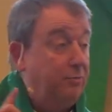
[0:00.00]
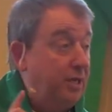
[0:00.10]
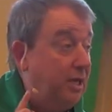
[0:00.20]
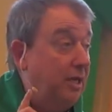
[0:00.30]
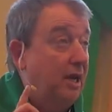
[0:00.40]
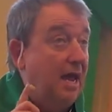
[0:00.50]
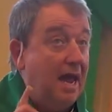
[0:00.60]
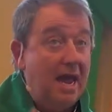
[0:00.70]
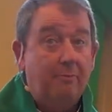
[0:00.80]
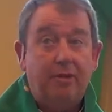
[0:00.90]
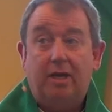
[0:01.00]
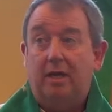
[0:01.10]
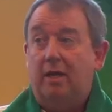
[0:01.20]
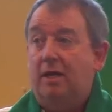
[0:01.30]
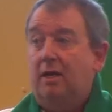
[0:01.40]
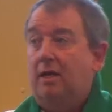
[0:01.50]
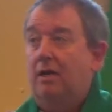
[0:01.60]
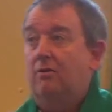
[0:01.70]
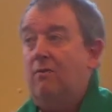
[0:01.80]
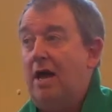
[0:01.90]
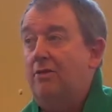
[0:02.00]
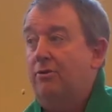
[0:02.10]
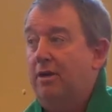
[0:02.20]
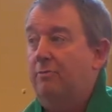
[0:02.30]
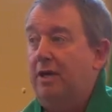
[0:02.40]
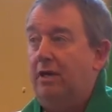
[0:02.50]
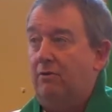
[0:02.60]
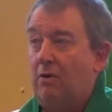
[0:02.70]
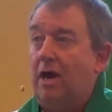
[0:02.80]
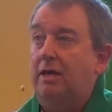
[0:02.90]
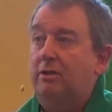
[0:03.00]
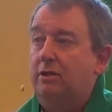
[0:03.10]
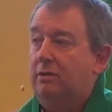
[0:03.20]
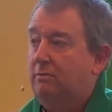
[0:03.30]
to be happy rather than being right.